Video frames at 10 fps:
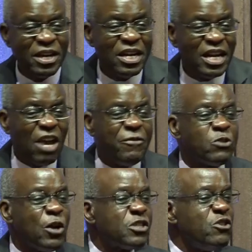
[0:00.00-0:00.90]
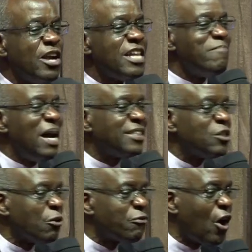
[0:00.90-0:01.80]
If it was not the mercies
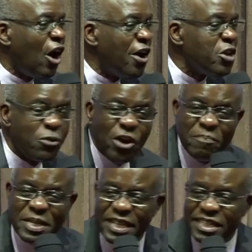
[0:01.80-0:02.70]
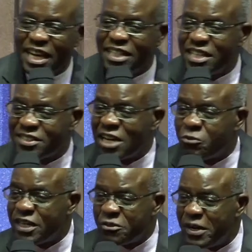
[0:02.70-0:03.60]
of God, you would not be sitting in this
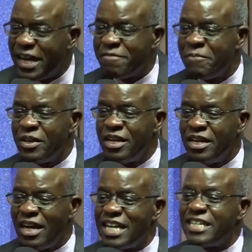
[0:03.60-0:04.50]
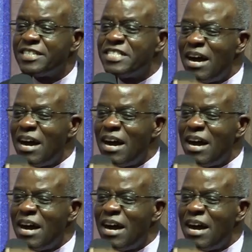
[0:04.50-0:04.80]
sanctuary today. It is the